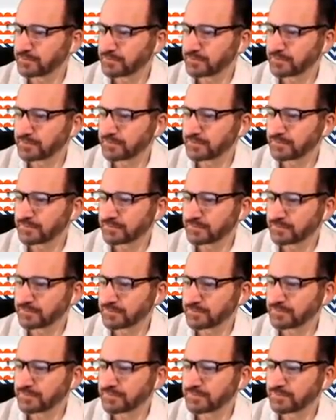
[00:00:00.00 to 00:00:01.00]

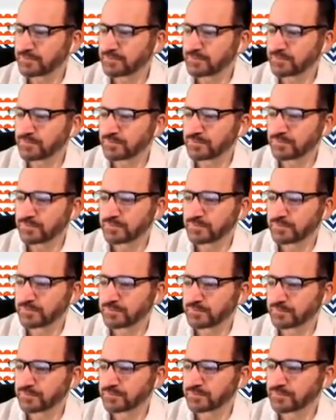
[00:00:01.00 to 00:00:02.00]

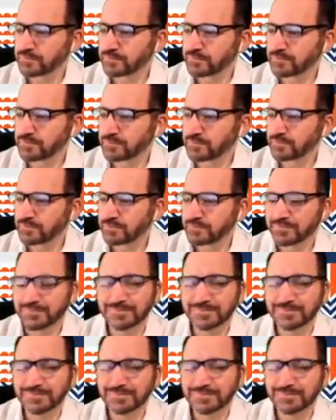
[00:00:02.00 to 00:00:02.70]
(silent)